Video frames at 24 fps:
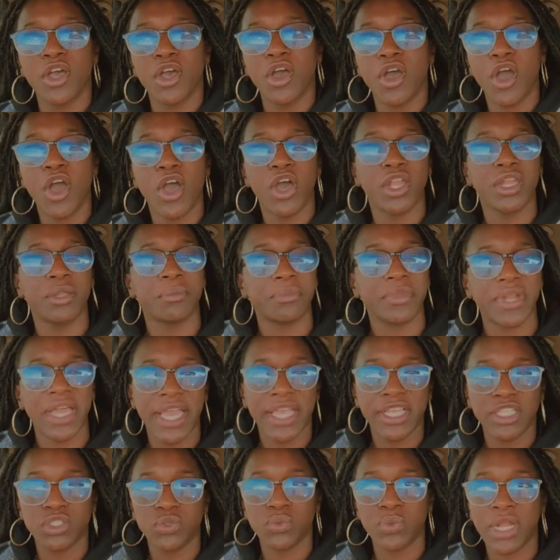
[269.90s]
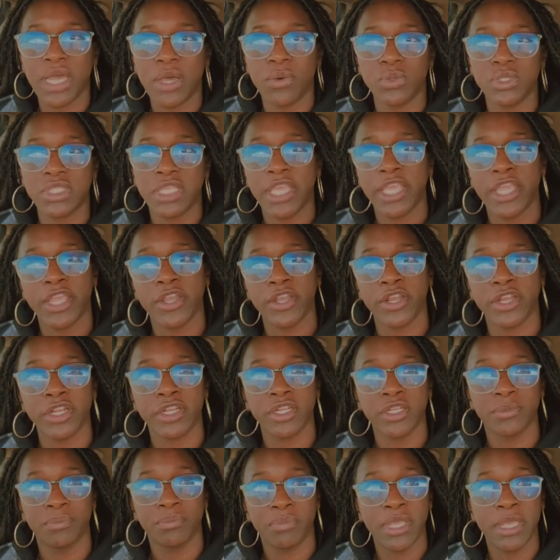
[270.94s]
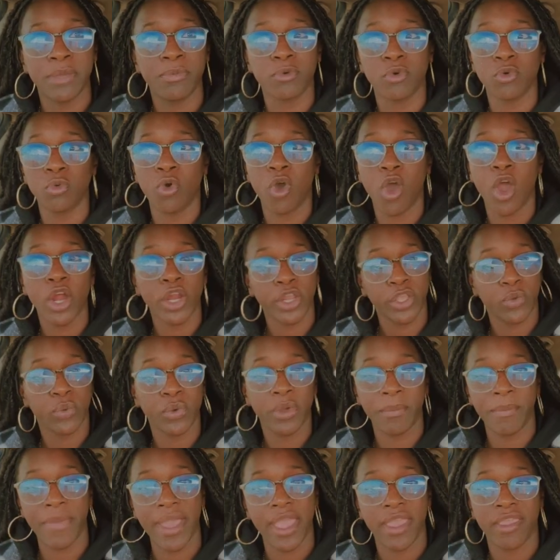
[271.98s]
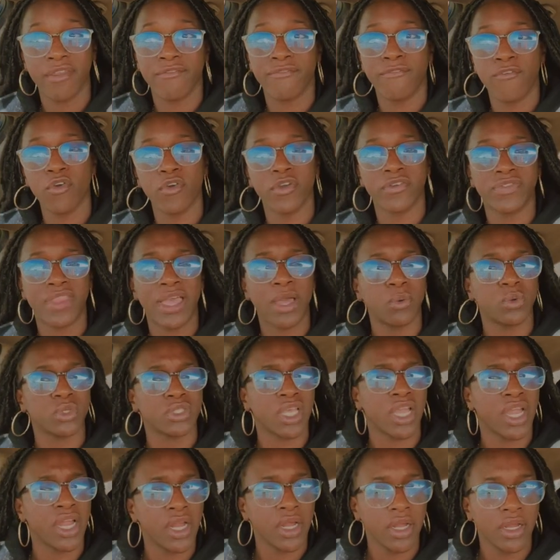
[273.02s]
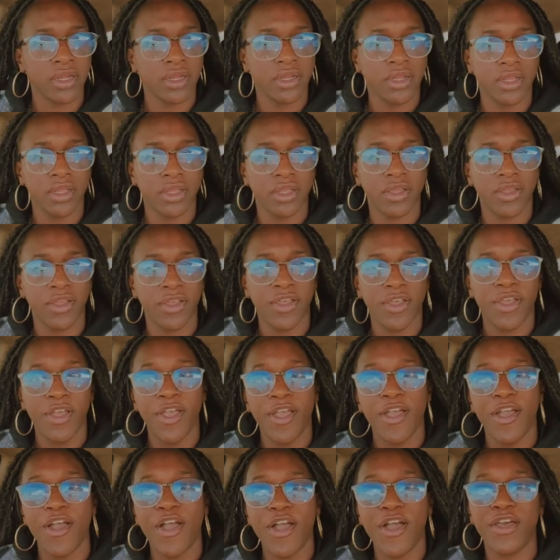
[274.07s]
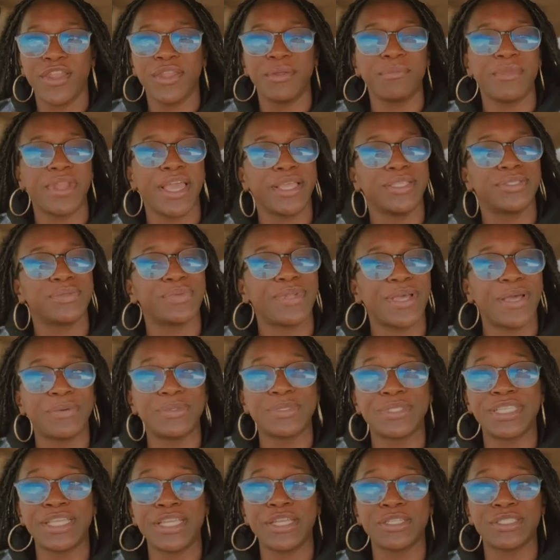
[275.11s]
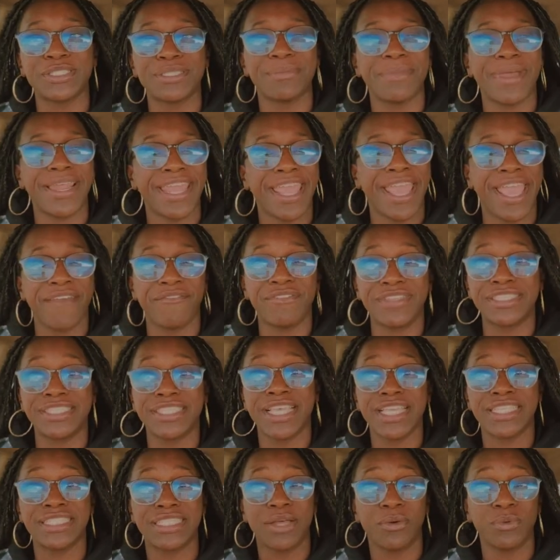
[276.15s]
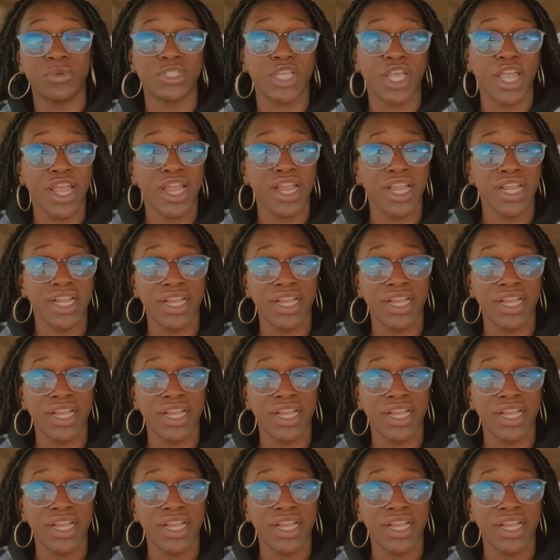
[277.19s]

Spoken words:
all them nights when I was hearing people arguing back and forth, that was her. All them nights when I was hearing somebody having sex, that was her.